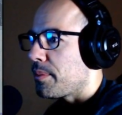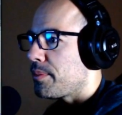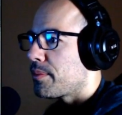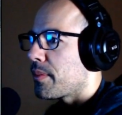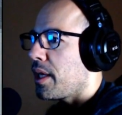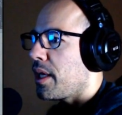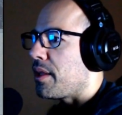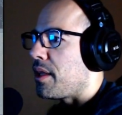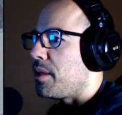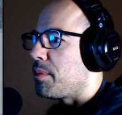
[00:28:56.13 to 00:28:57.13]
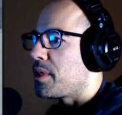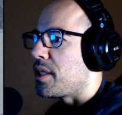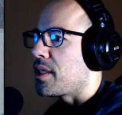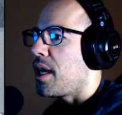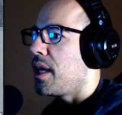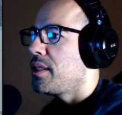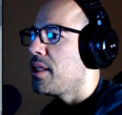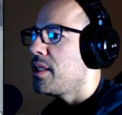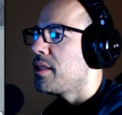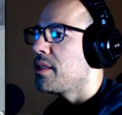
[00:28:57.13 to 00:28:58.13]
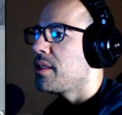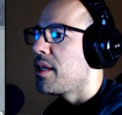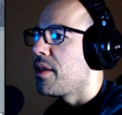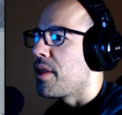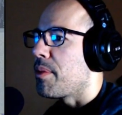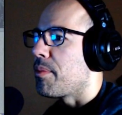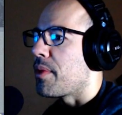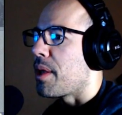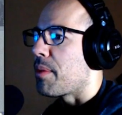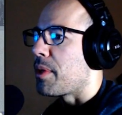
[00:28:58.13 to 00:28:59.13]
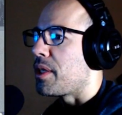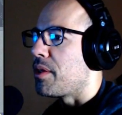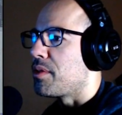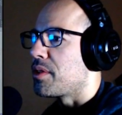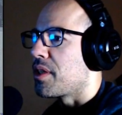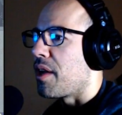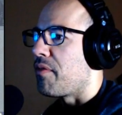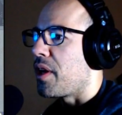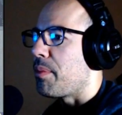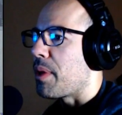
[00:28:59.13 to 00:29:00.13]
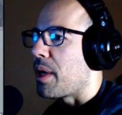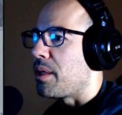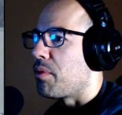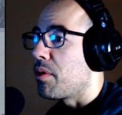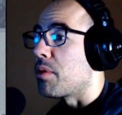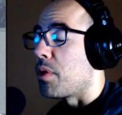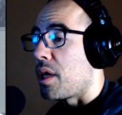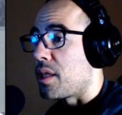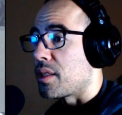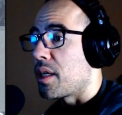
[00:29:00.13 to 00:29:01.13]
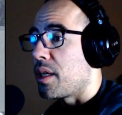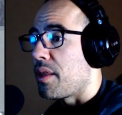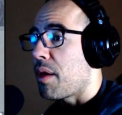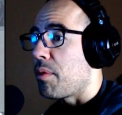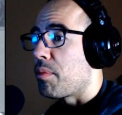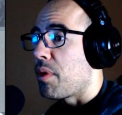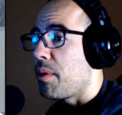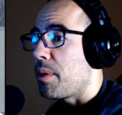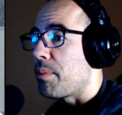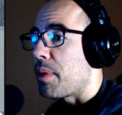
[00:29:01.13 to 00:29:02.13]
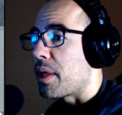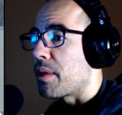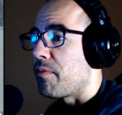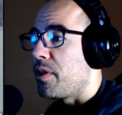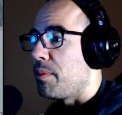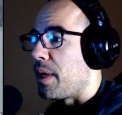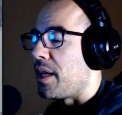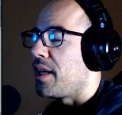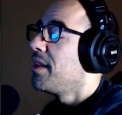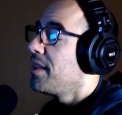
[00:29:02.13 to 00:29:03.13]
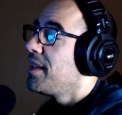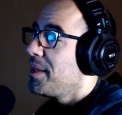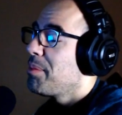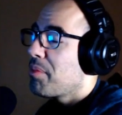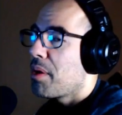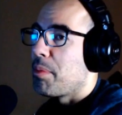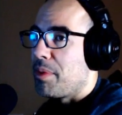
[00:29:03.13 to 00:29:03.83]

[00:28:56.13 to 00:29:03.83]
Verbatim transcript: And then Loomis says, I didn't tell them that my nose got very badly broken when I was a kid. That would probably make them feel bad. Probably.